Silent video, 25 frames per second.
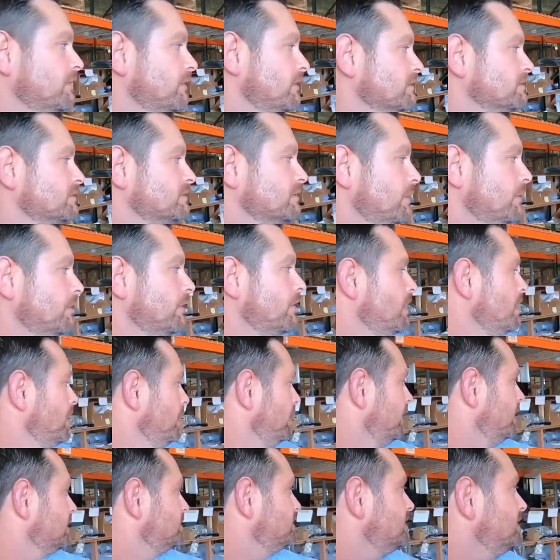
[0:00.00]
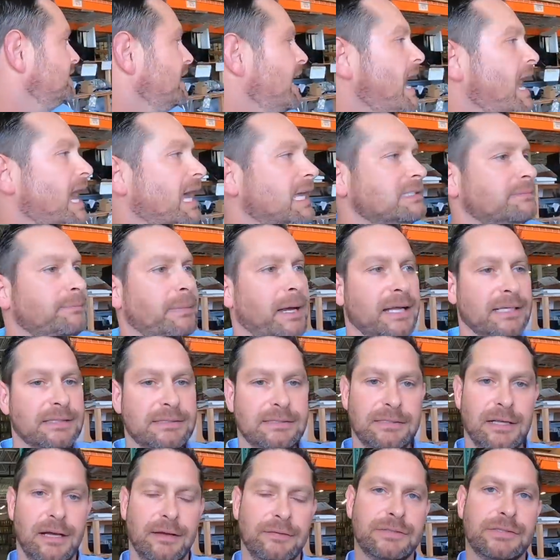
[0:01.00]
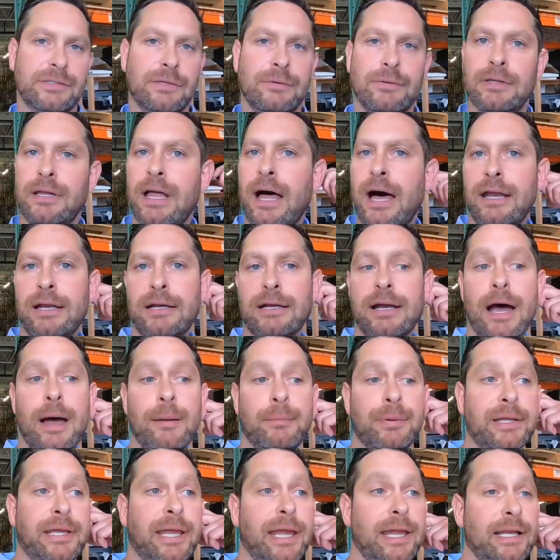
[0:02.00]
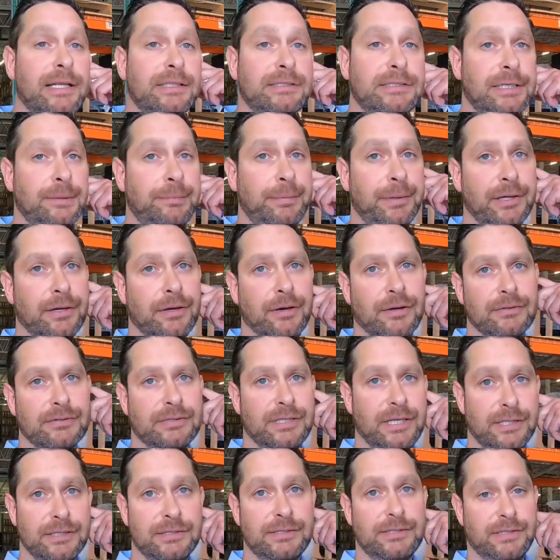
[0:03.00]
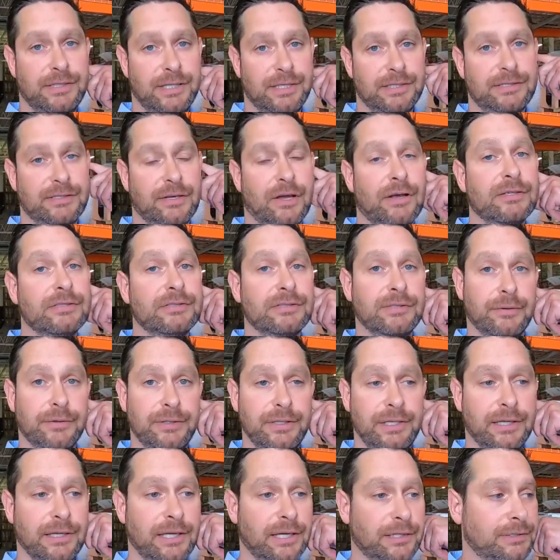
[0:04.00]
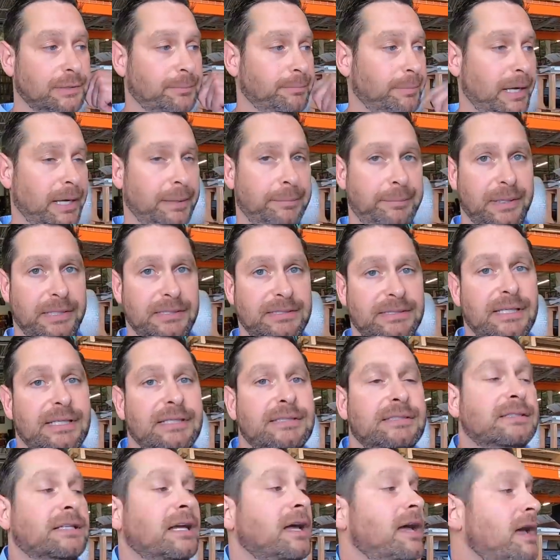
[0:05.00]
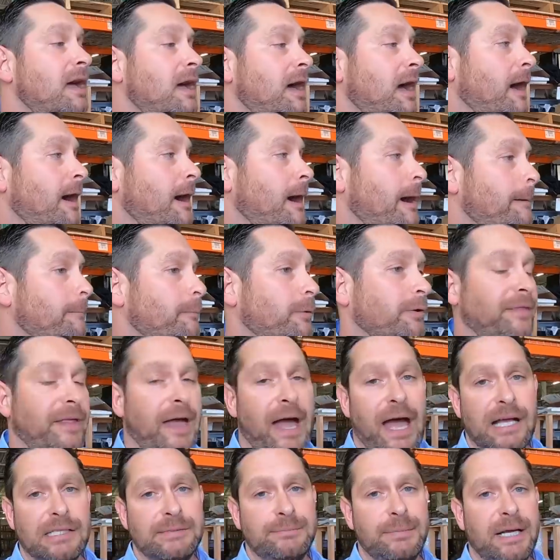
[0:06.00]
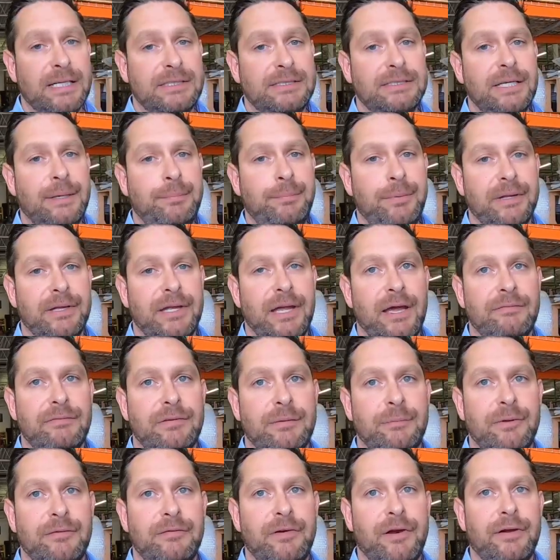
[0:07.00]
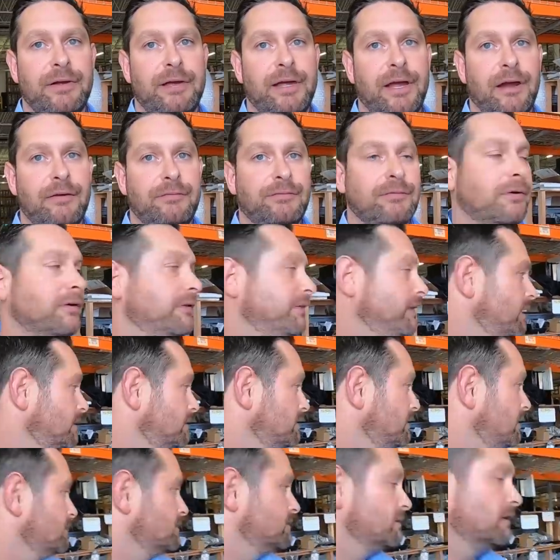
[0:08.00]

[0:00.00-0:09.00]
also. You can see the hazmat stuff. So a lot of complicated shipping goes into this also in the electric bike business. Um, with the hazmat shipping, you have to be very careful on that kind of